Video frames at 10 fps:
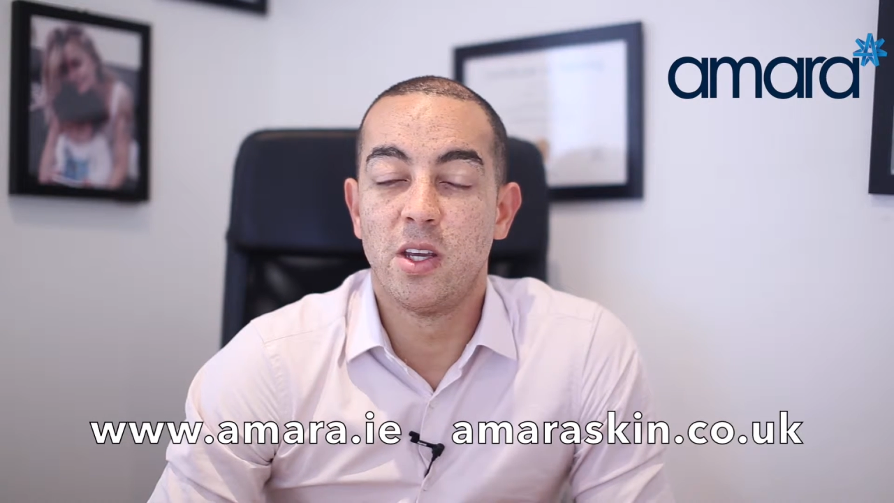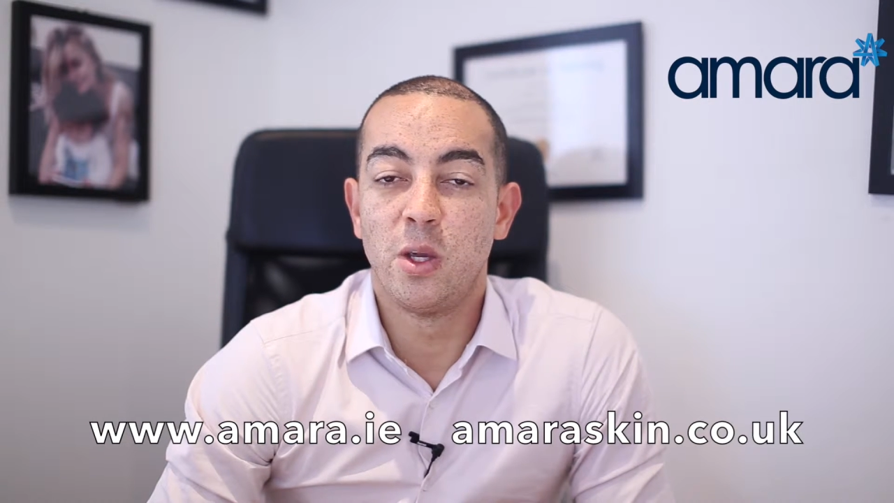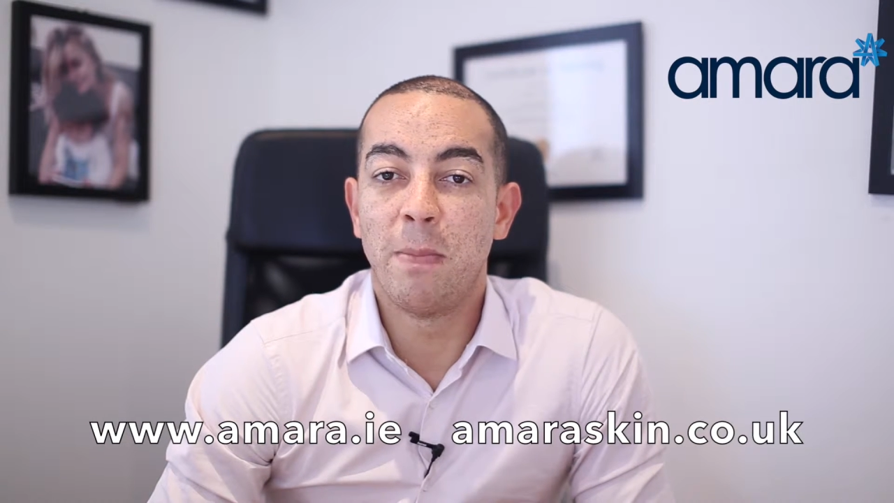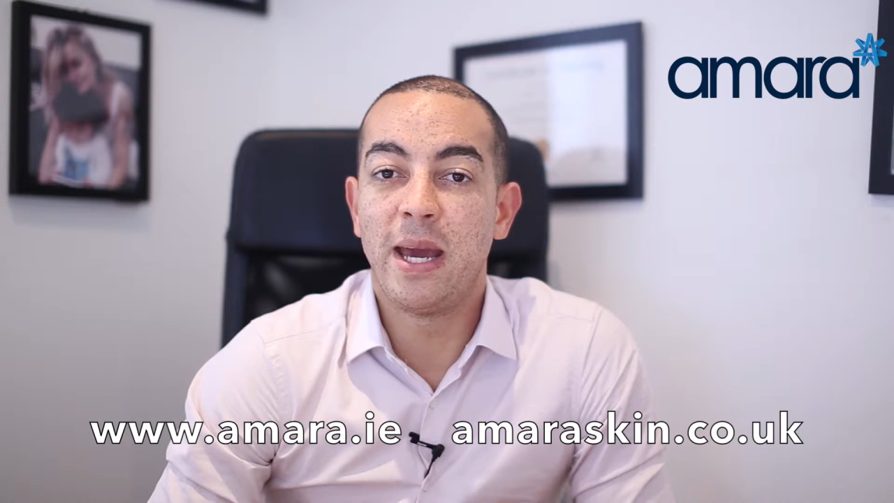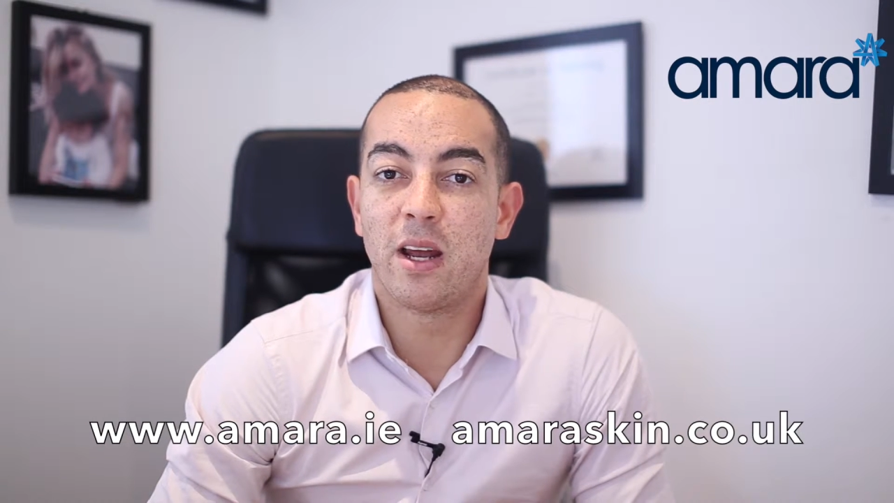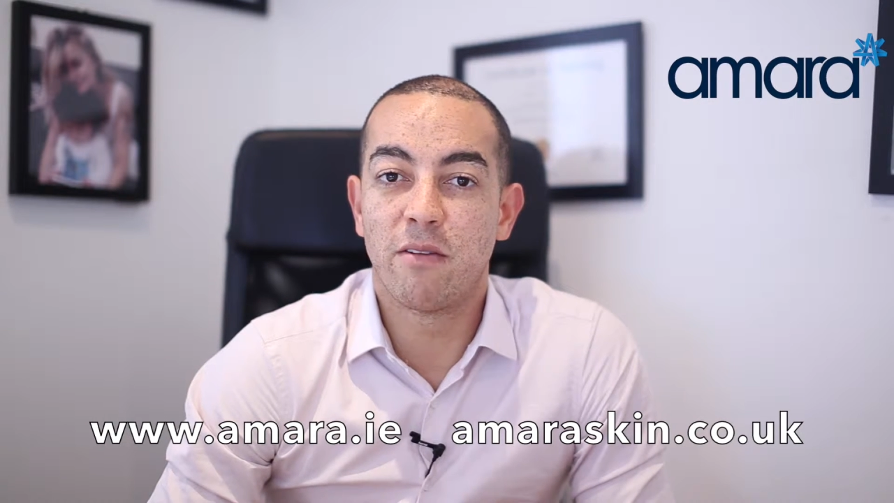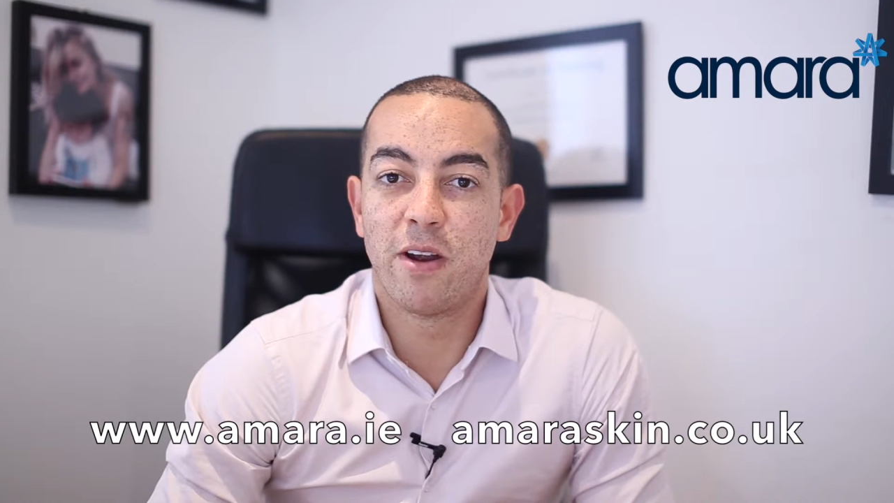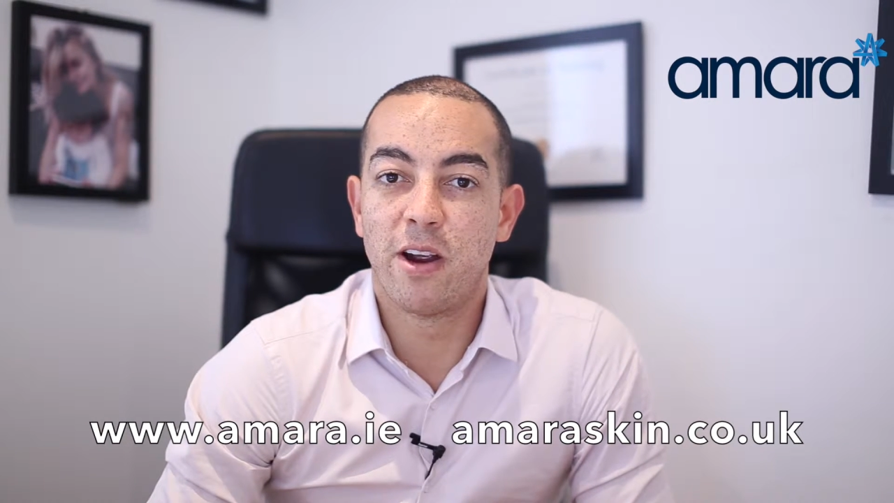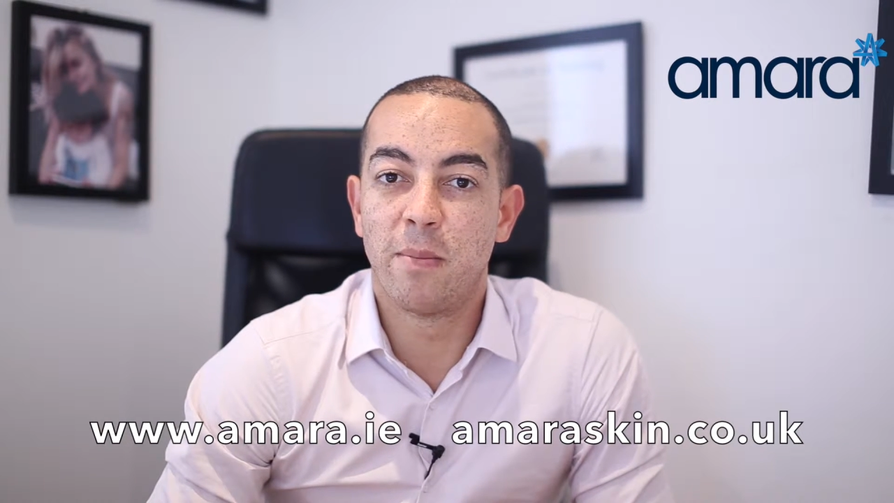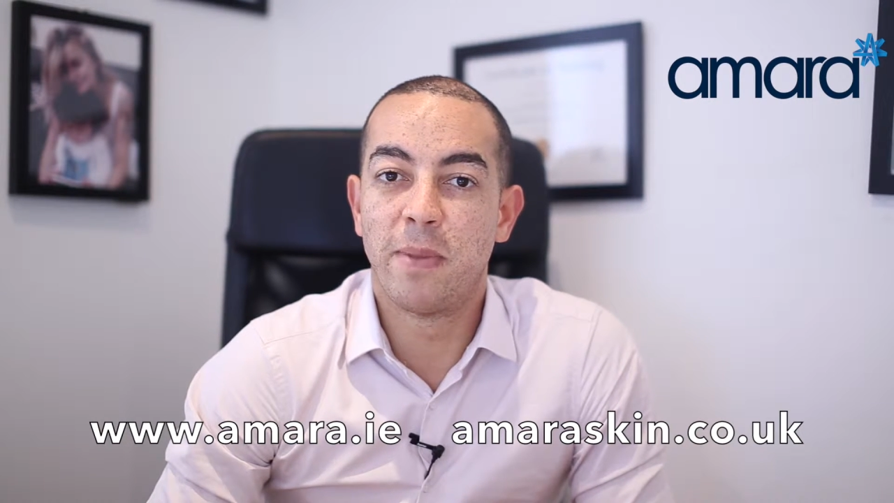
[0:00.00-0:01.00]
you may not have
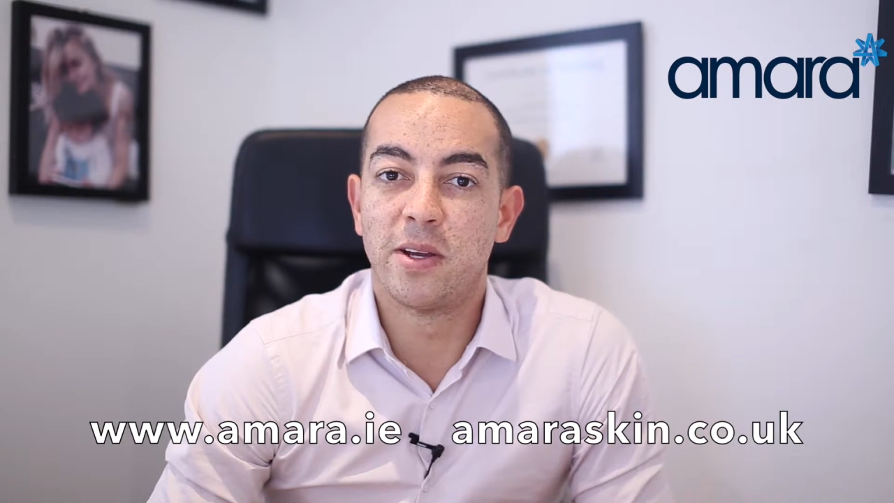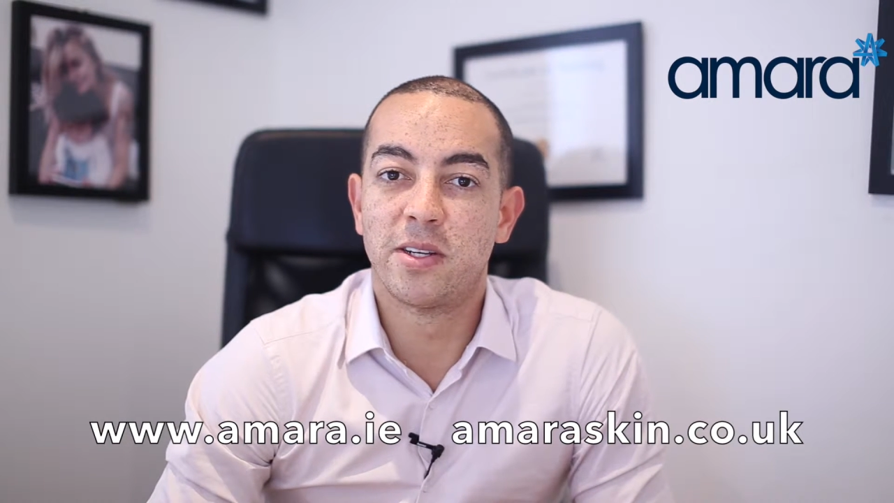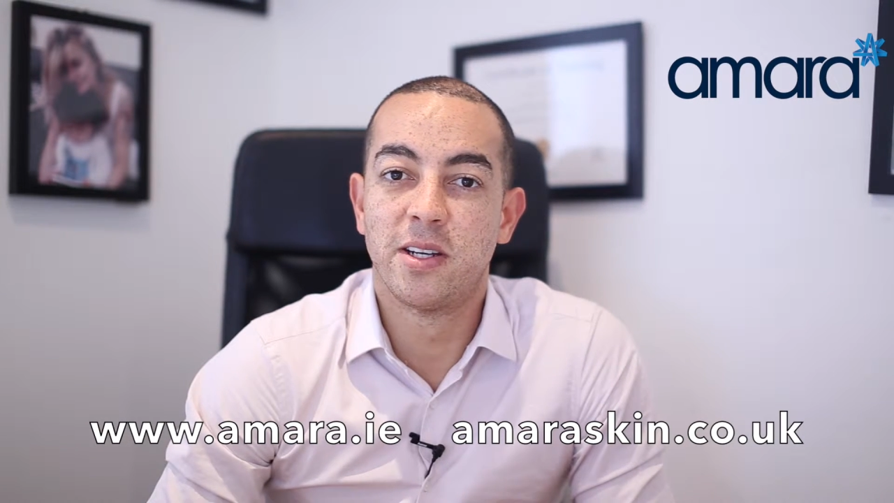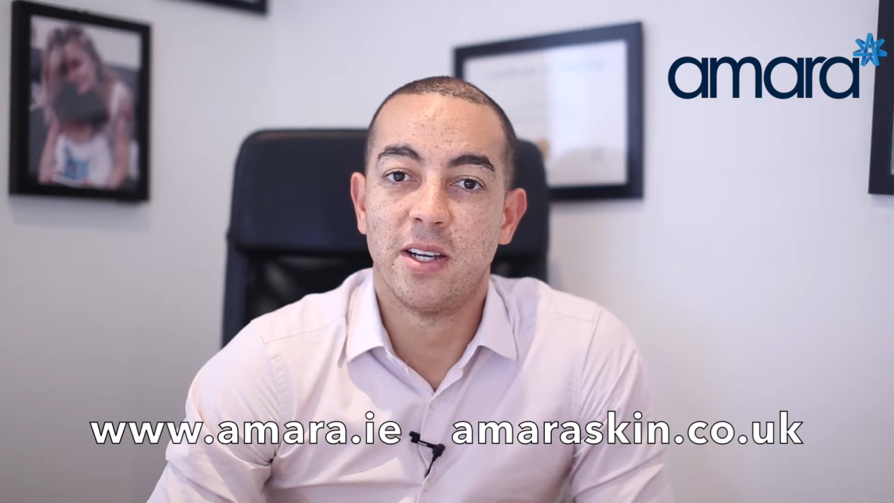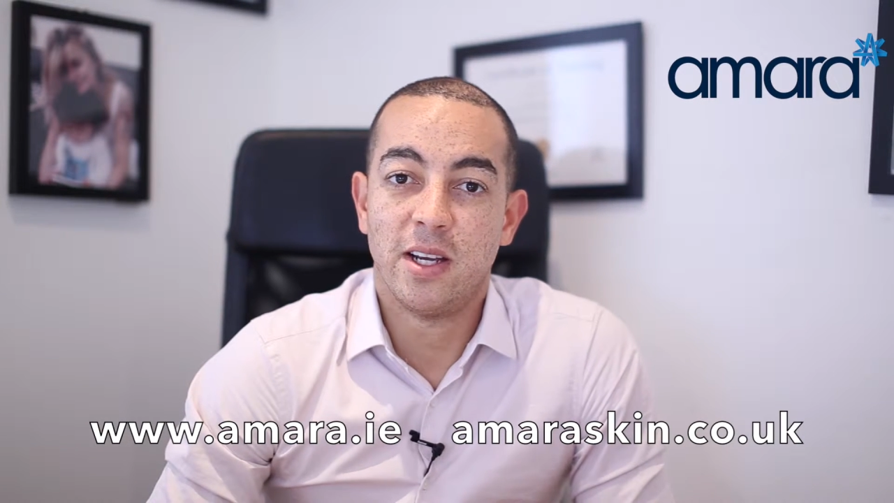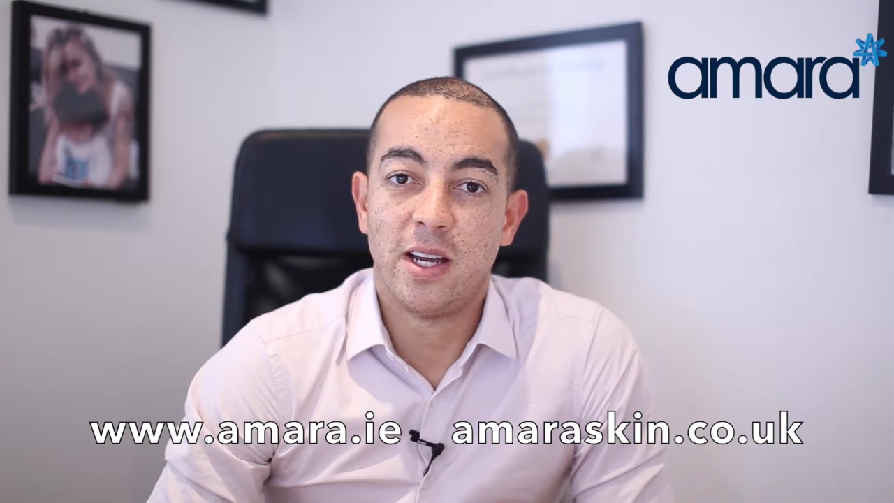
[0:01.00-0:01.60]
heard about